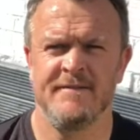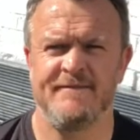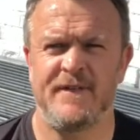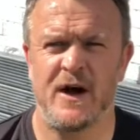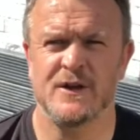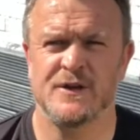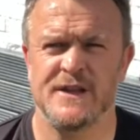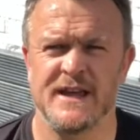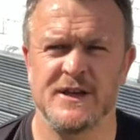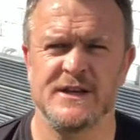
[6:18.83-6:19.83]
Final
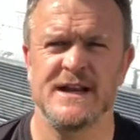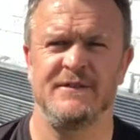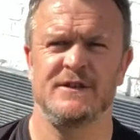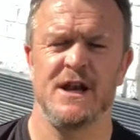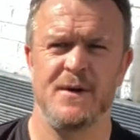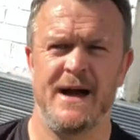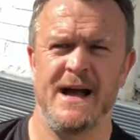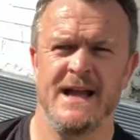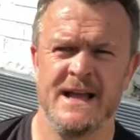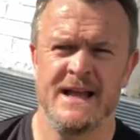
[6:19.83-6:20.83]
thing you could have a go at
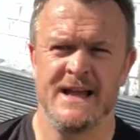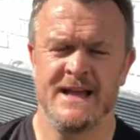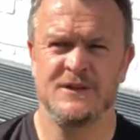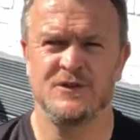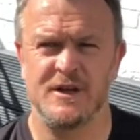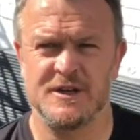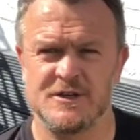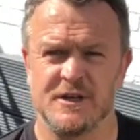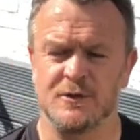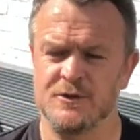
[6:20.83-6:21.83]
is trying to
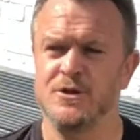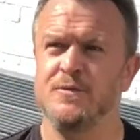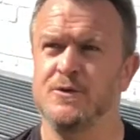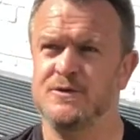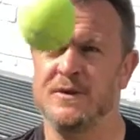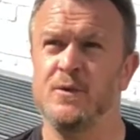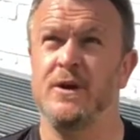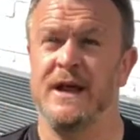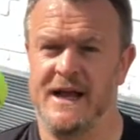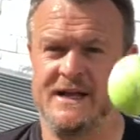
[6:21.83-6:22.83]
juggle 2 balls in one
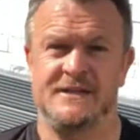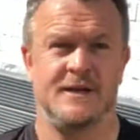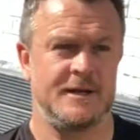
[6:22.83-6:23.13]
hand.